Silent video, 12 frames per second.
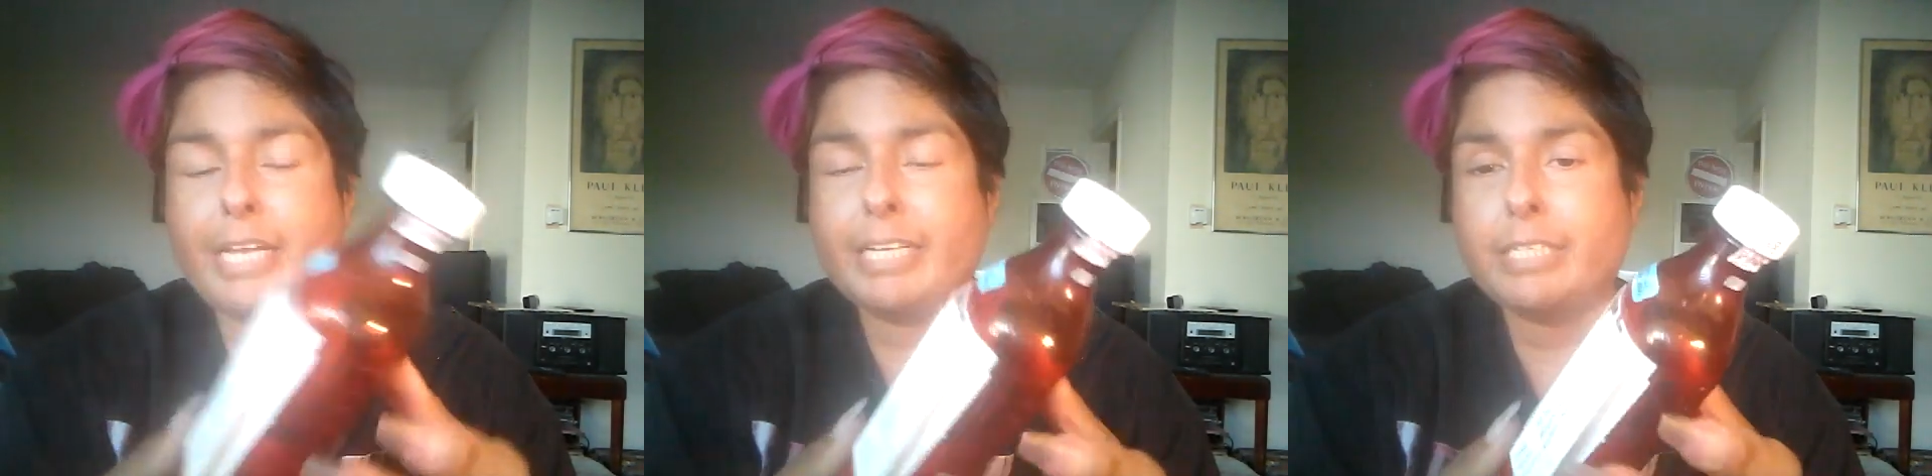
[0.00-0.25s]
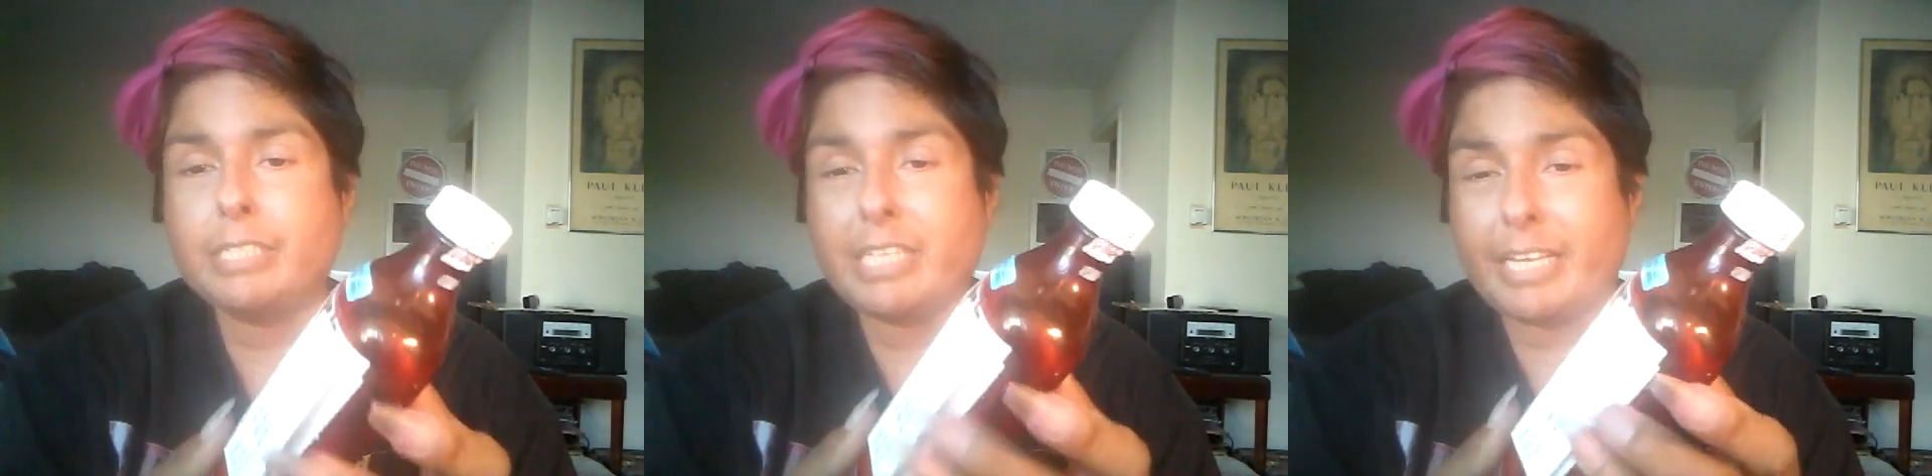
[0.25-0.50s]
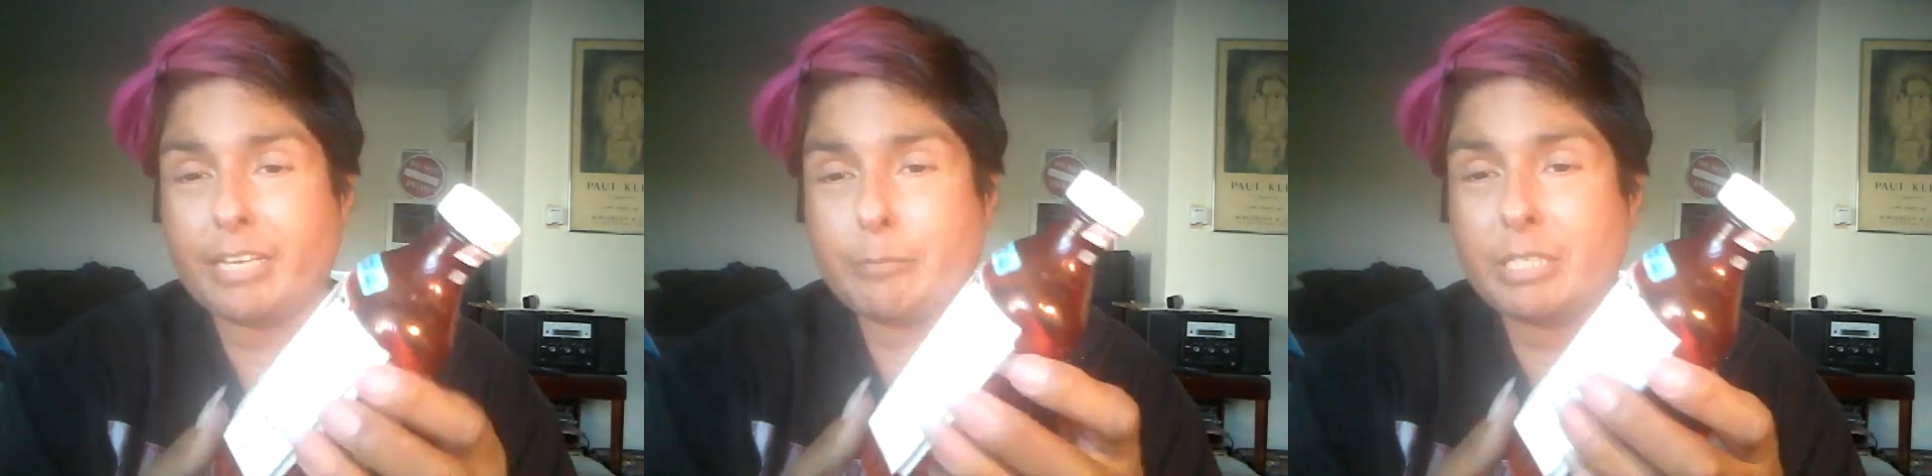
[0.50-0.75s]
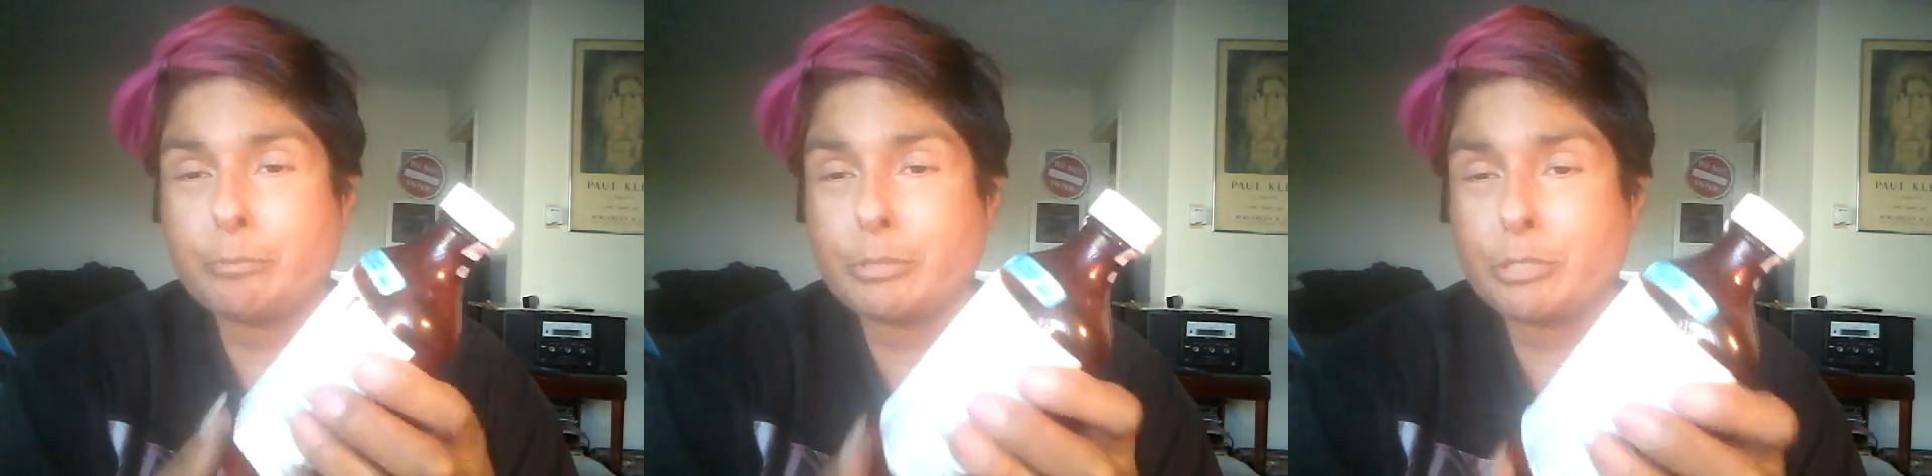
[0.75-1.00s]
and they gave
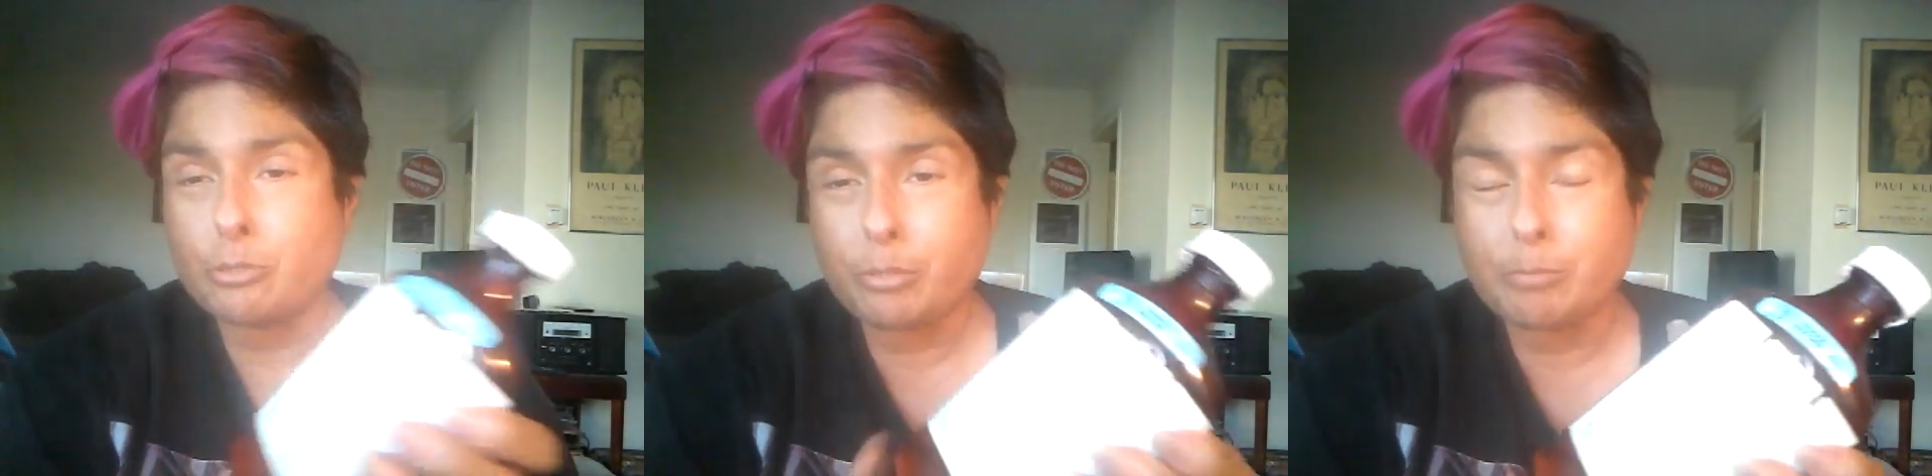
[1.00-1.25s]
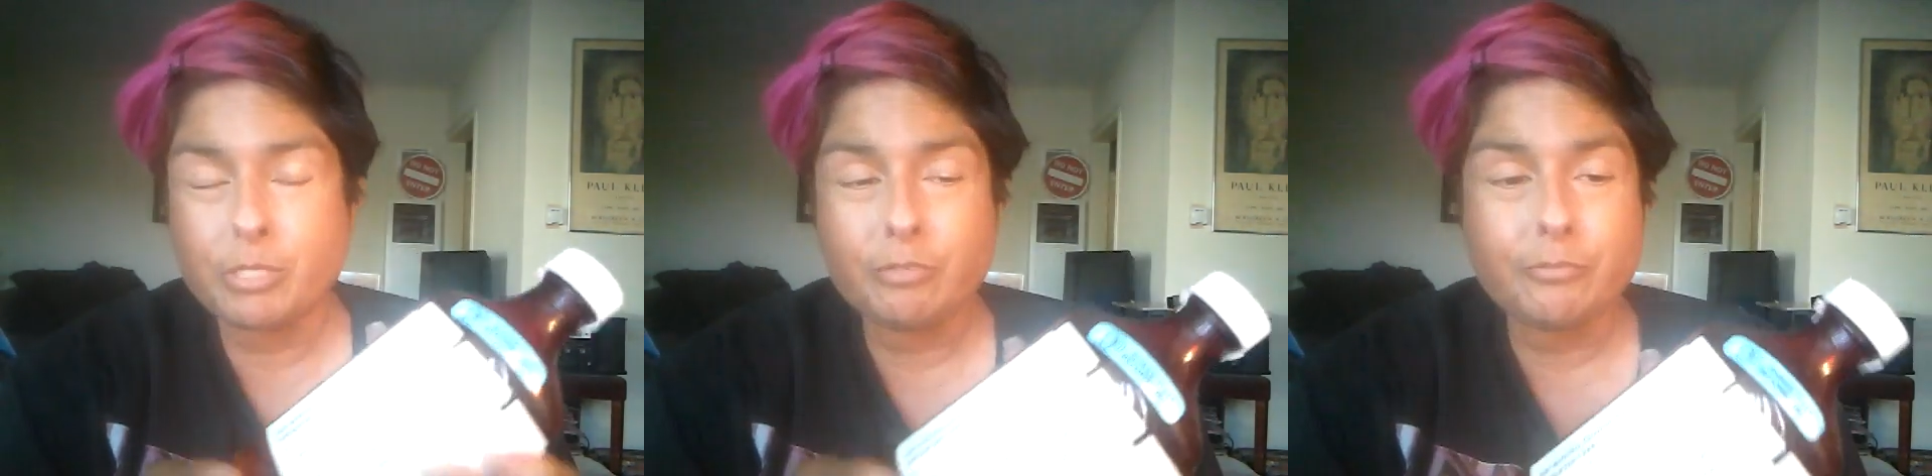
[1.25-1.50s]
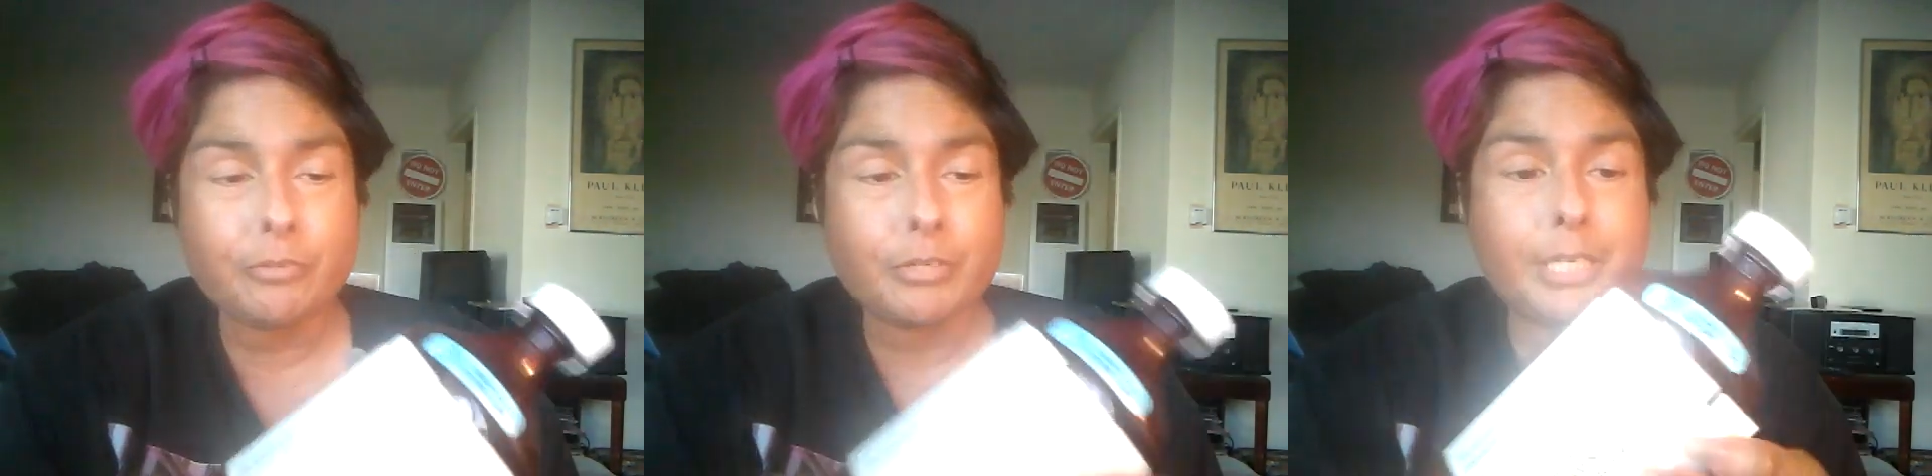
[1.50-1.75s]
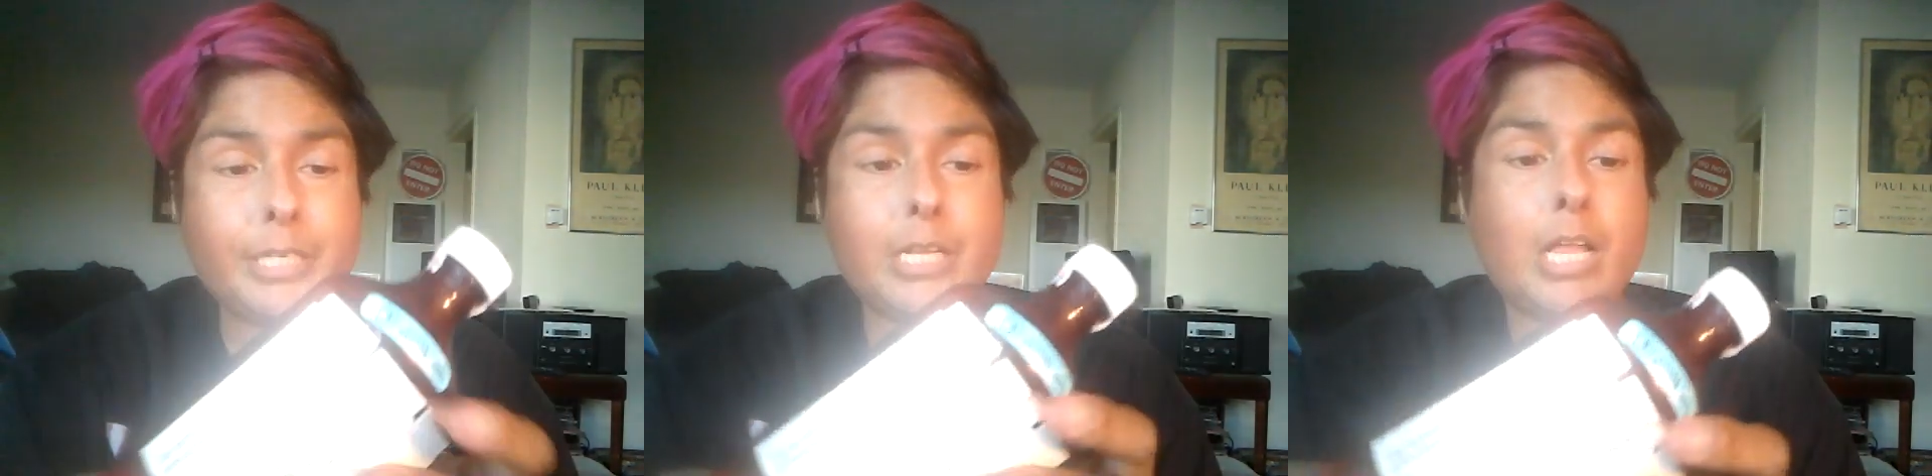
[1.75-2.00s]
me the prescription for
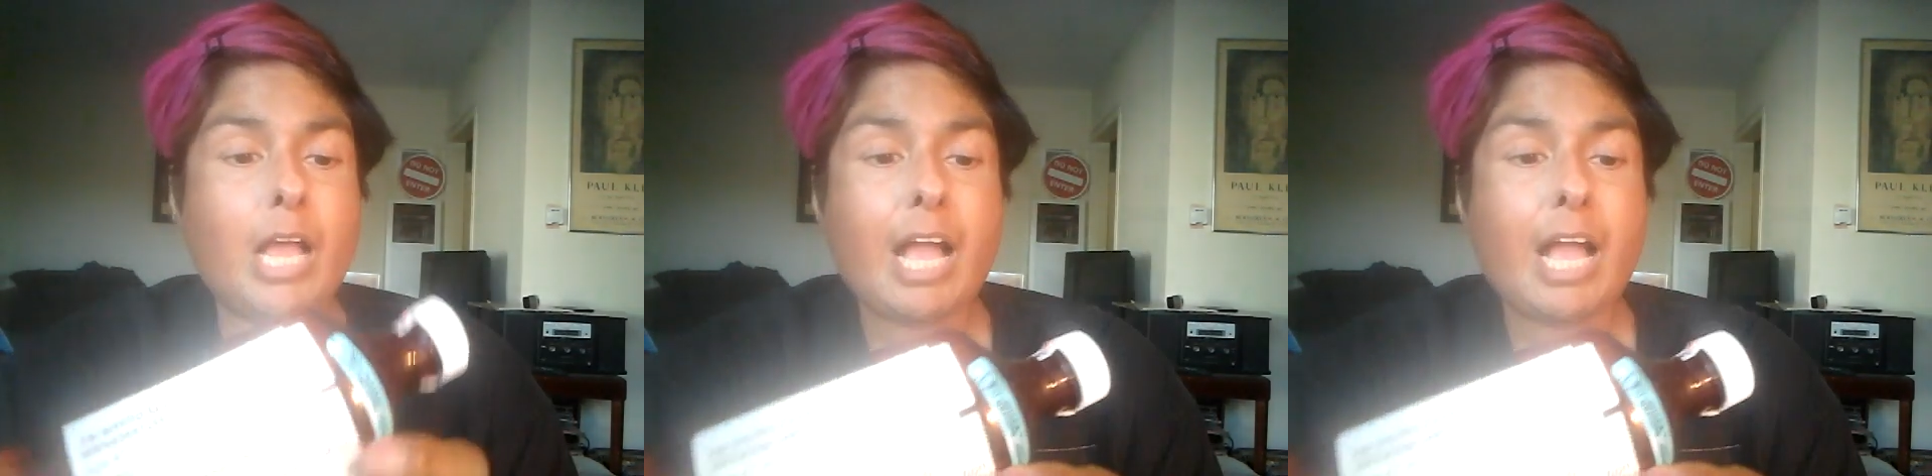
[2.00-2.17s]
it.